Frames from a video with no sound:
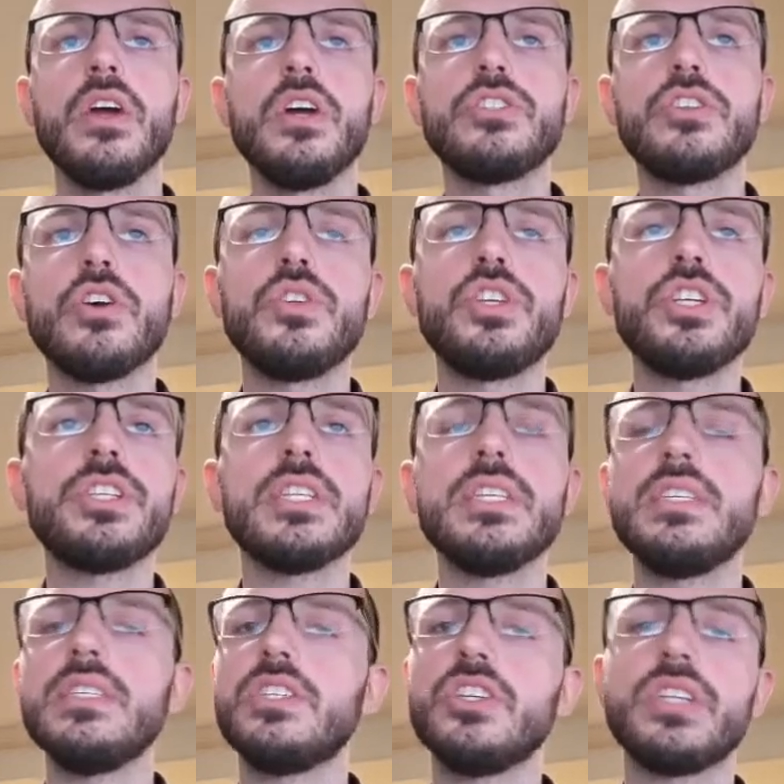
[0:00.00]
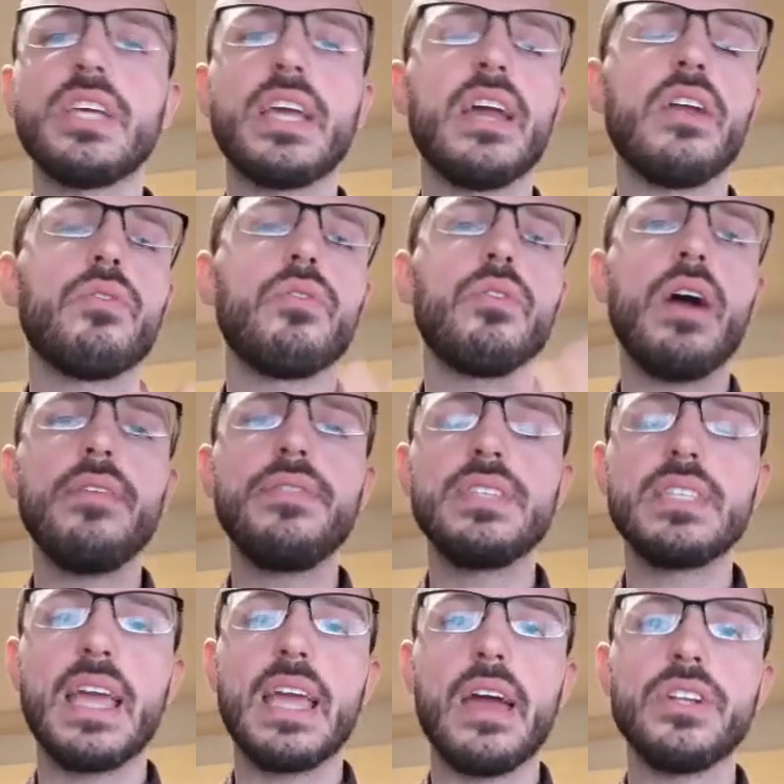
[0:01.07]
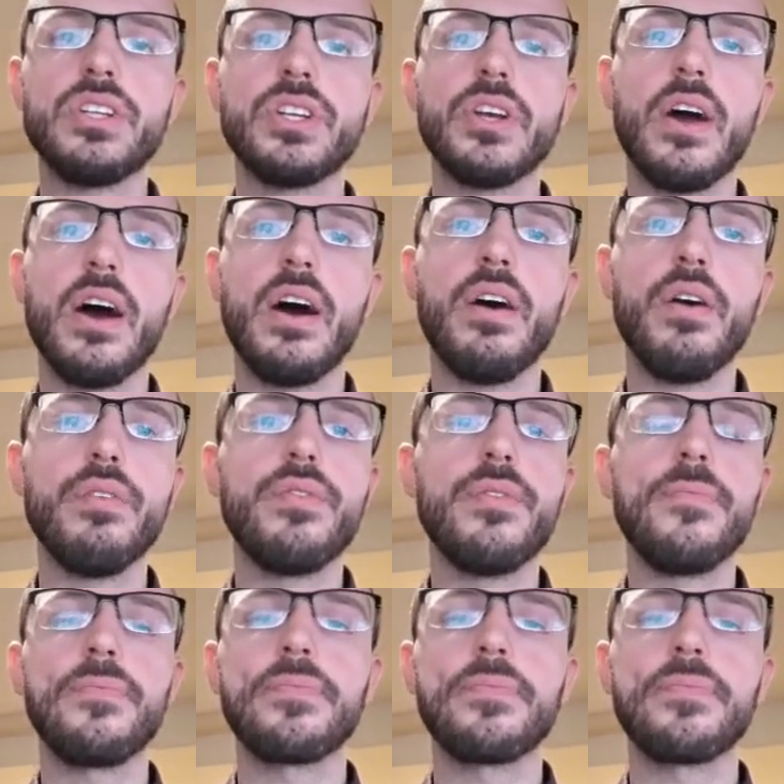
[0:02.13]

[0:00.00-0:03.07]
So this is just, again, a rough sketch of